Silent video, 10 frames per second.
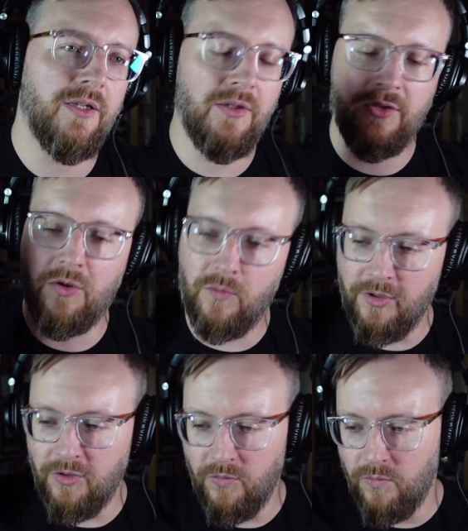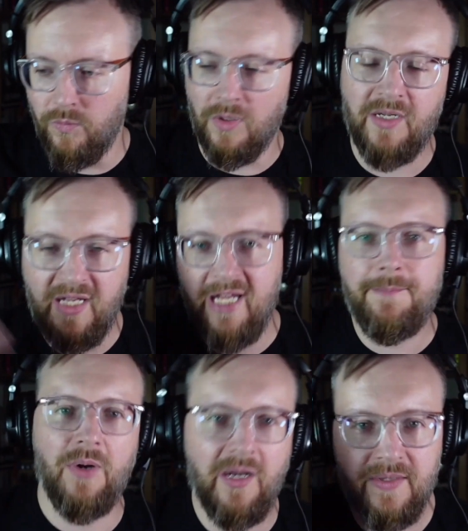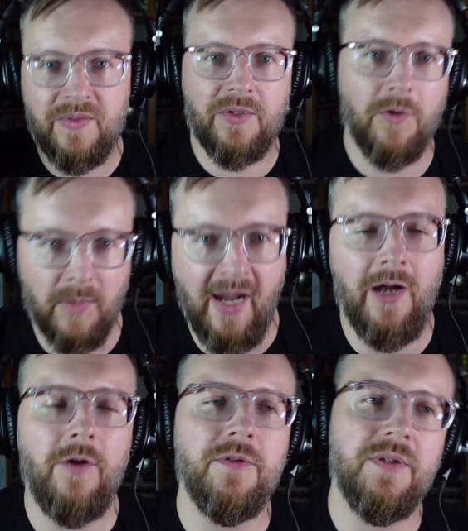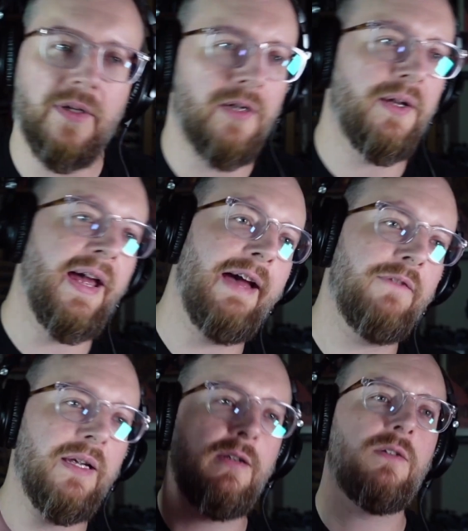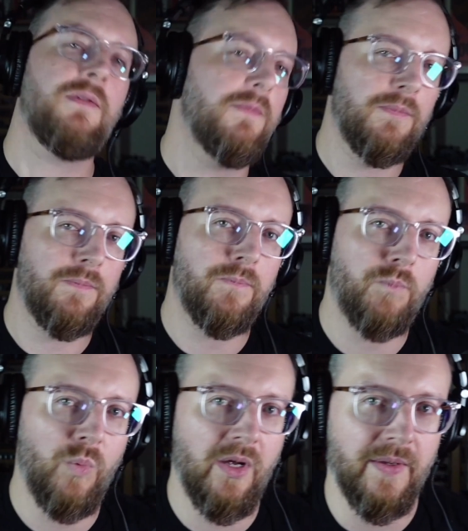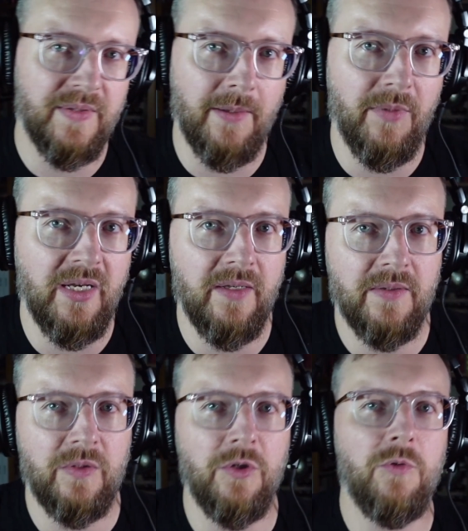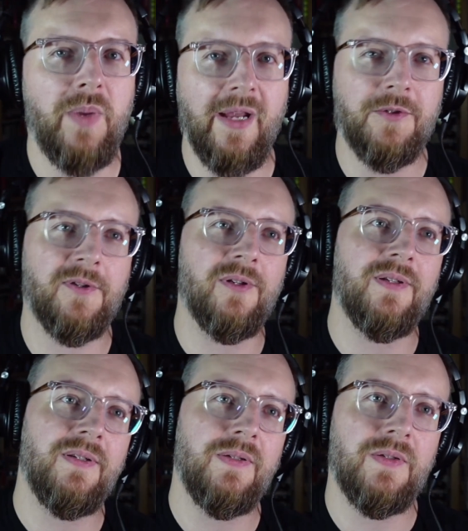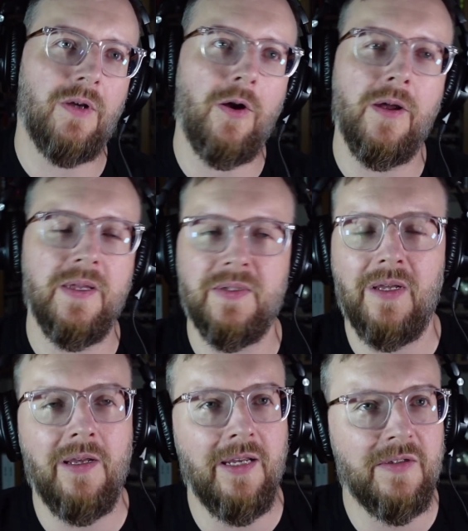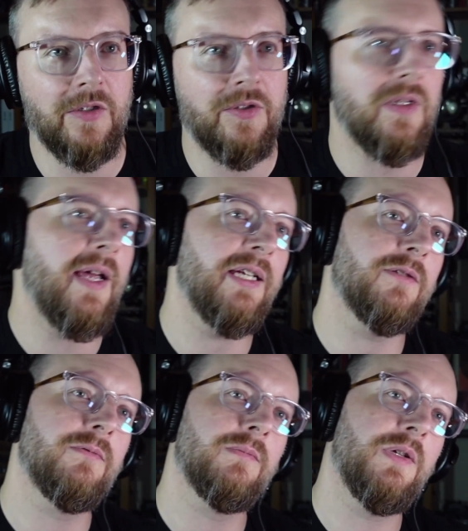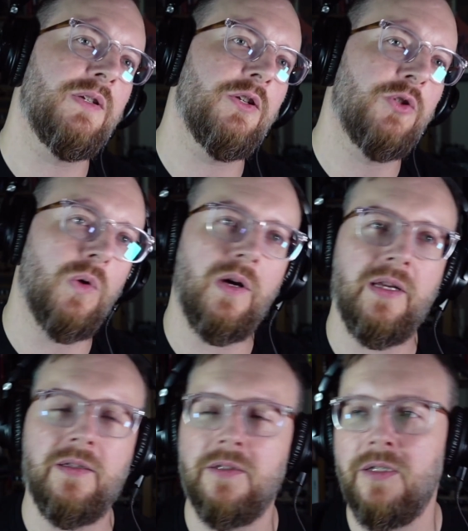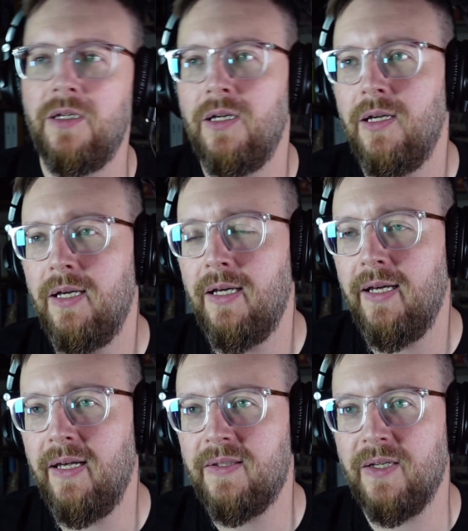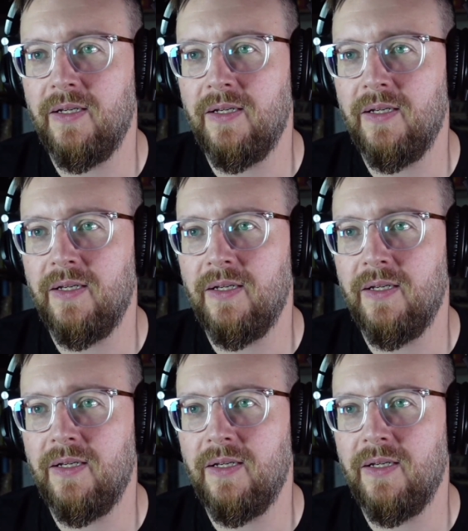you want to keep us around, having somebody new patrons is a delight. It's a joy. It